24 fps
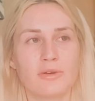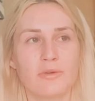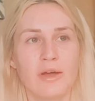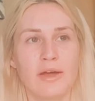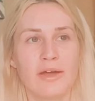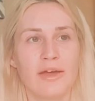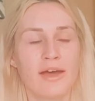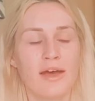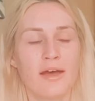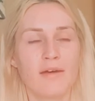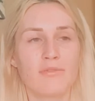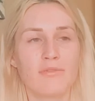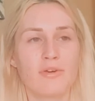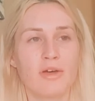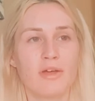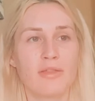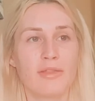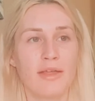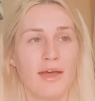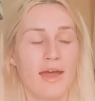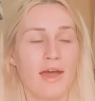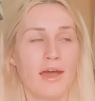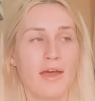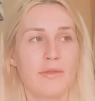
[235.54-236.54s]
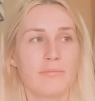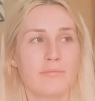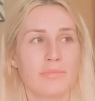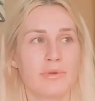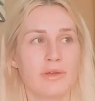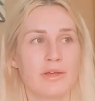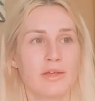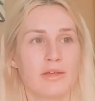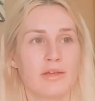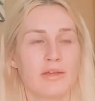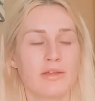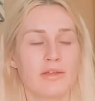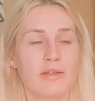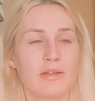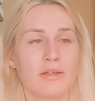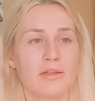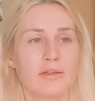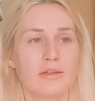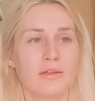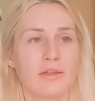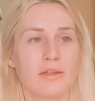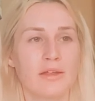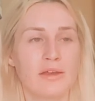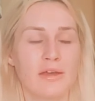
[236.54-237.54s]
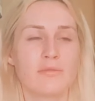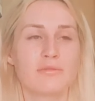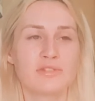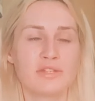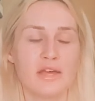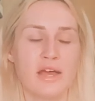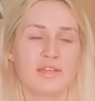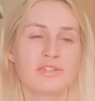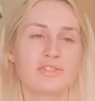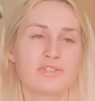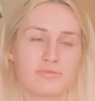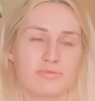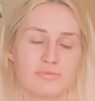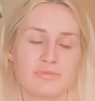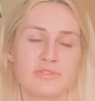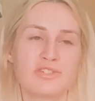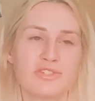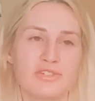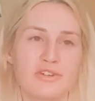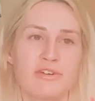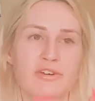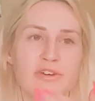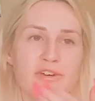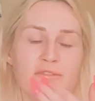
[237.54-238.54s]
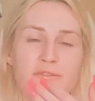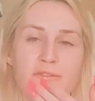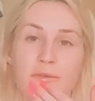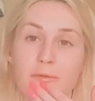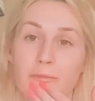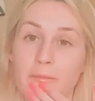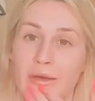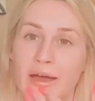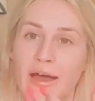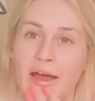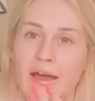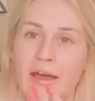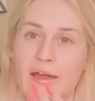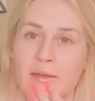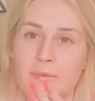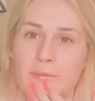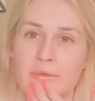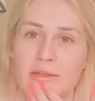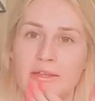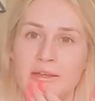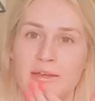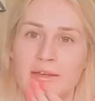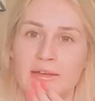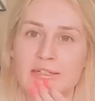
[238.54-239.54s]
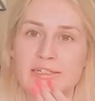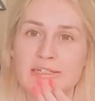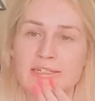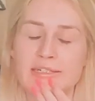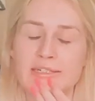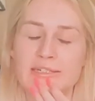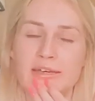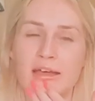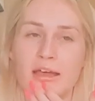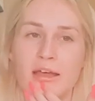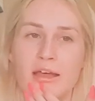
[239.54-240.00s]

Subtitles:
have all that, but and I was starting to feel bad because